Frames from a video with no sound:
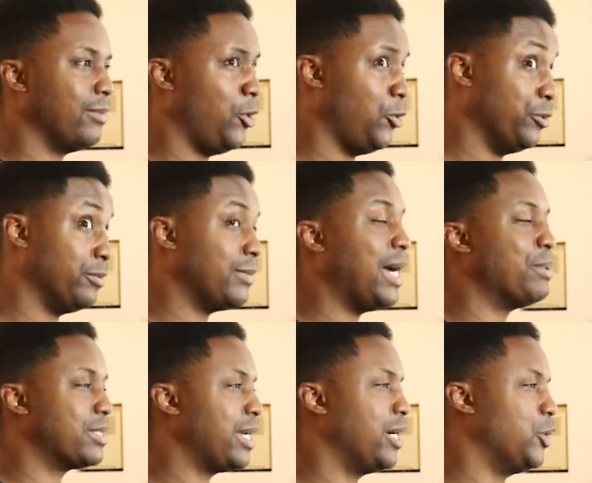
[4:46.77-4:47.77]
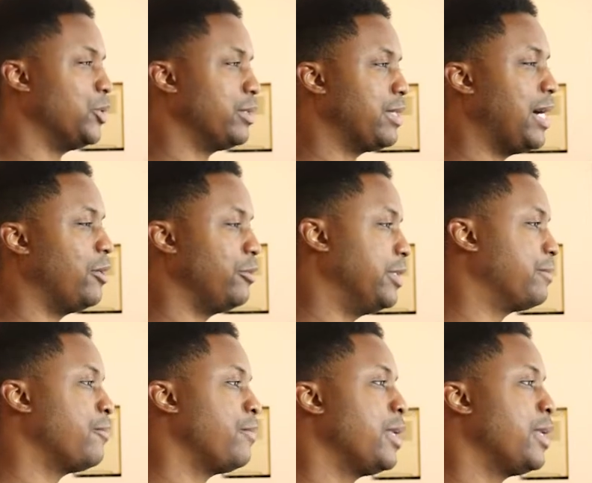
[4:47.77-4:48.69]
own. I'm gonna say I own it.